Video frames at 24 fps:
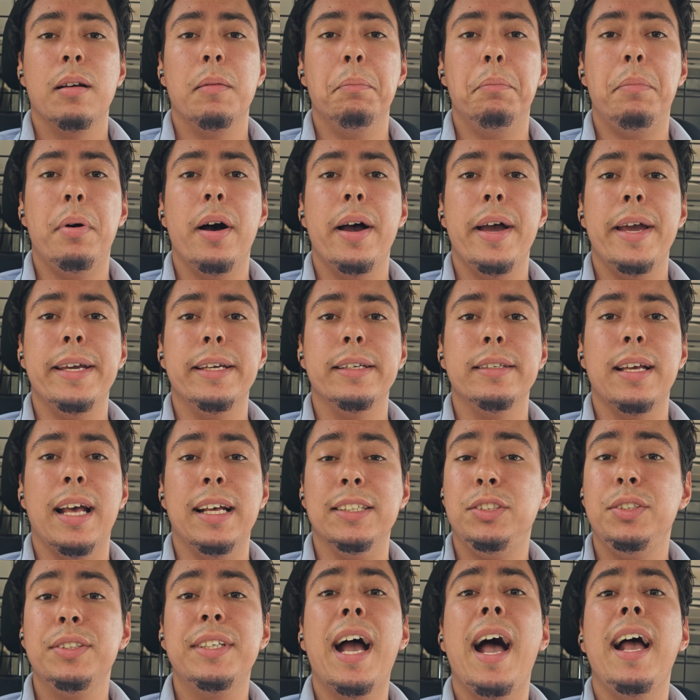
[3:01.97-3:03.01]
But
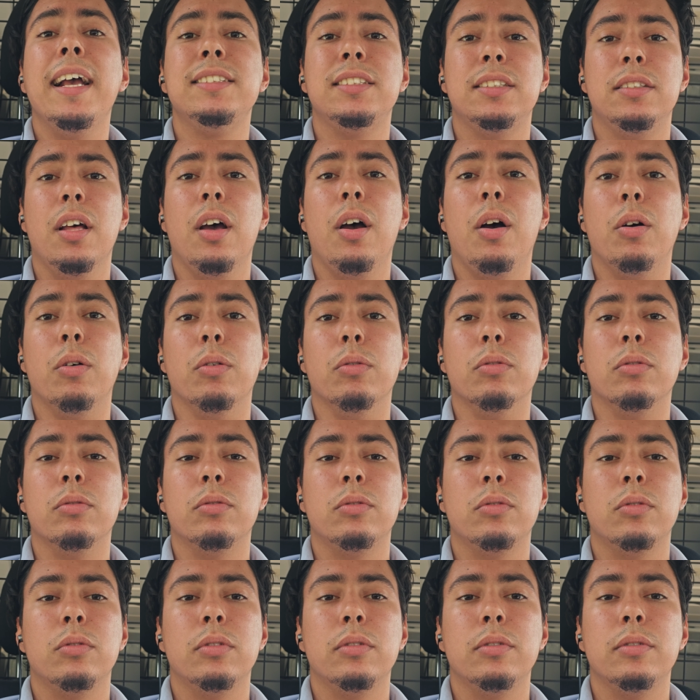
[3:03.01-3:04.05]
as you guys know,
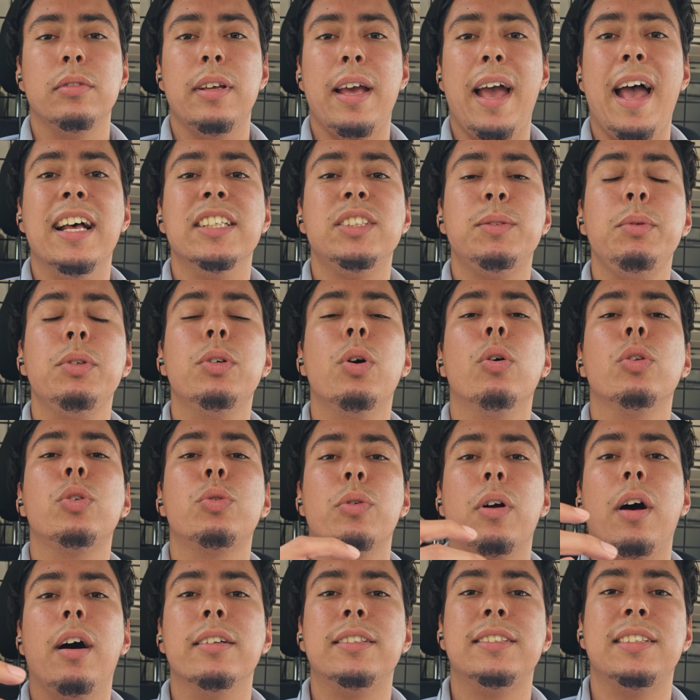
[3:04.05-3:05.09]
as we go
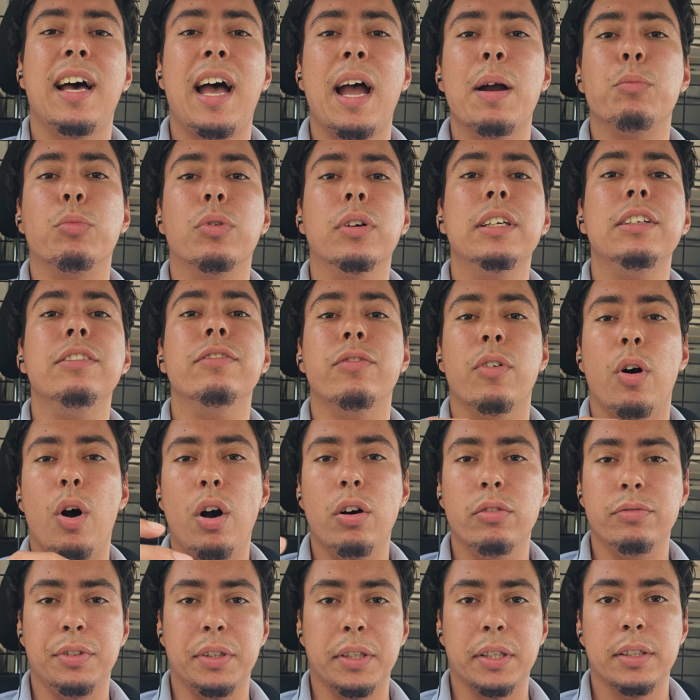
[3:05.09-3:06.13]
throughout time, we're
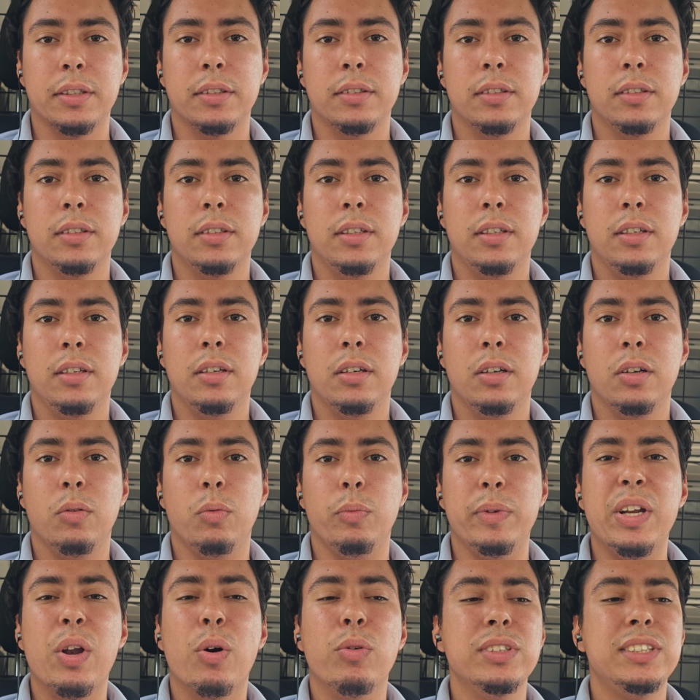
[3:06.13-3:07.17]
evolving.
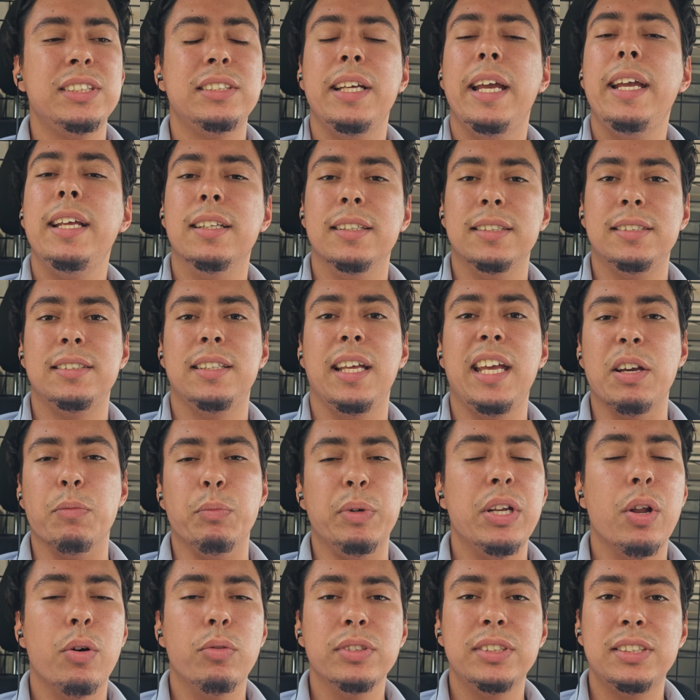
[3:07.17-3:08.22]
We don't stay the
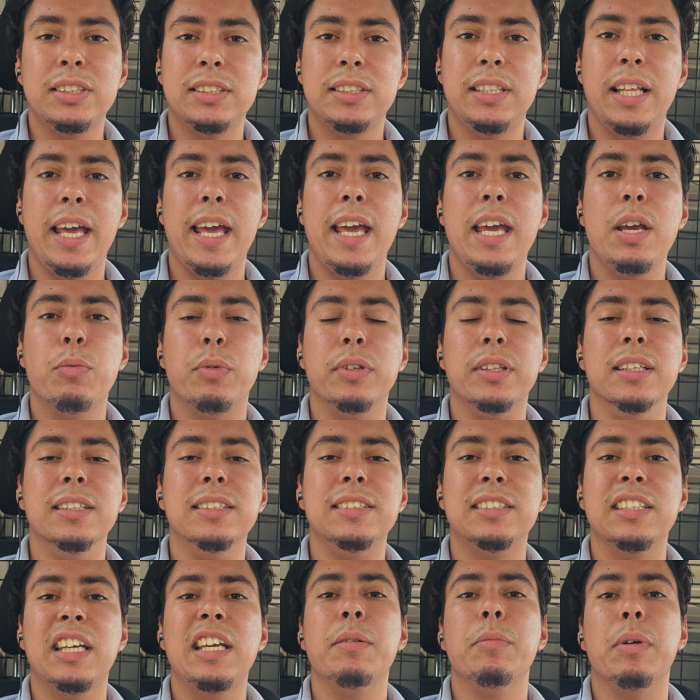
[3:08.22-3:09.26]
same. We don't stay with the
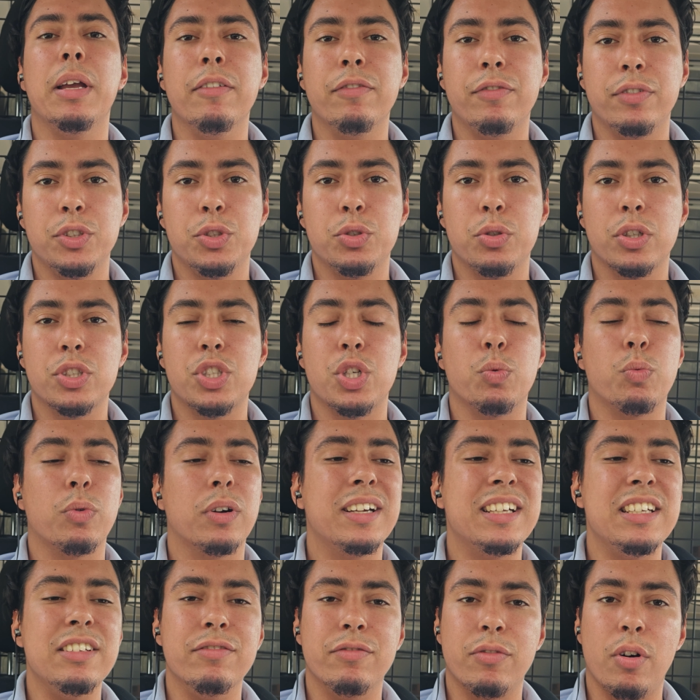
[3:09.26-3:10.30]
same infrastructure.
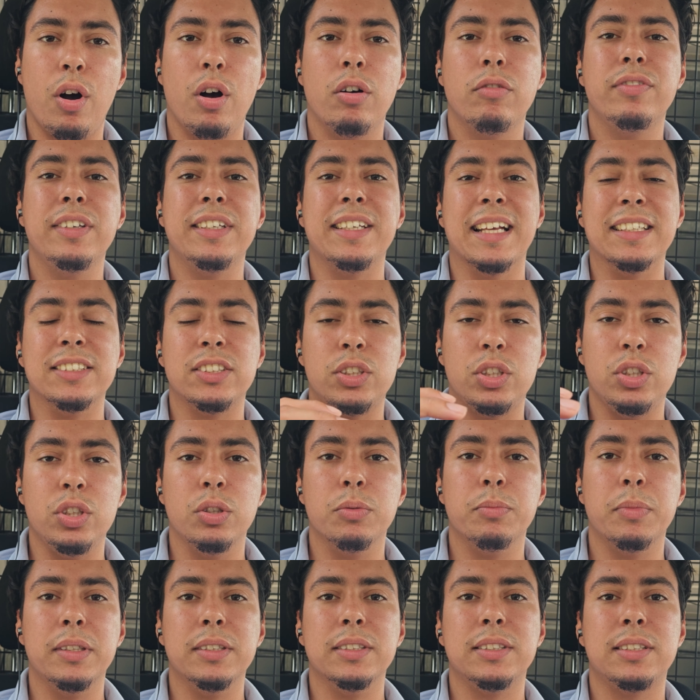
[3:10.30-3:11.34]
We're evolving as
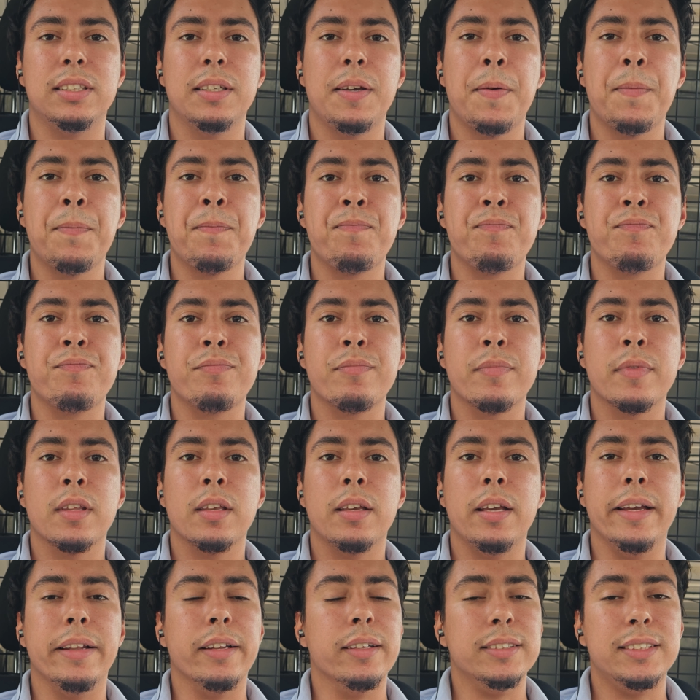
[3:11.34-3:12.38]
humans,
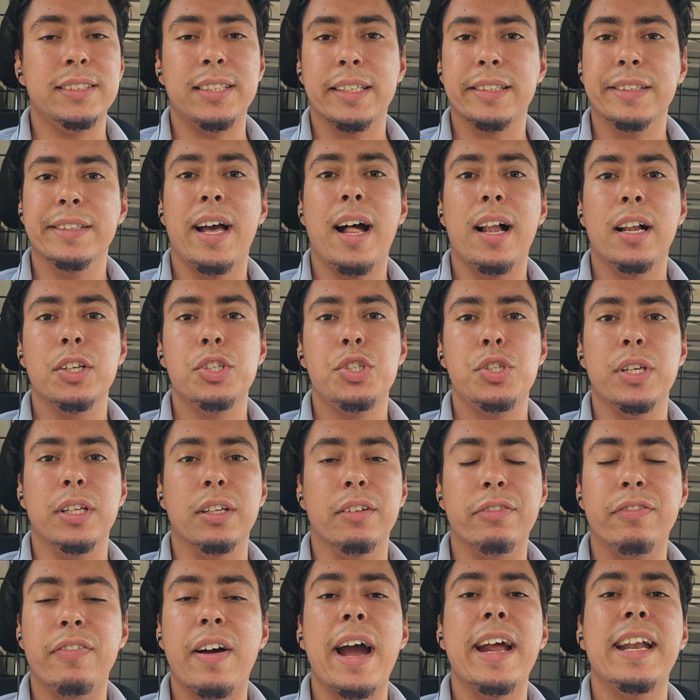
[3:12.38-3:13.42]
and the technology
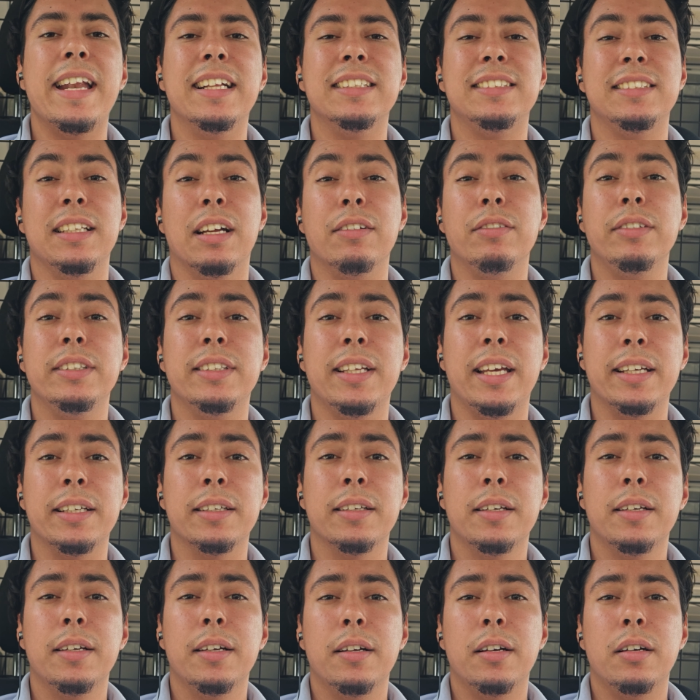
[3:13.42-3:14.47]
and the finance and
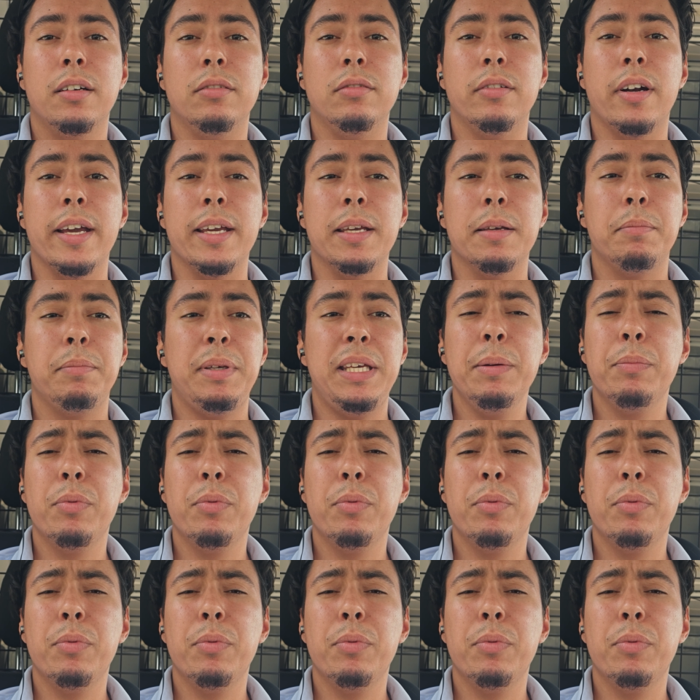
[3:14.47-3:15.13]
everything, right?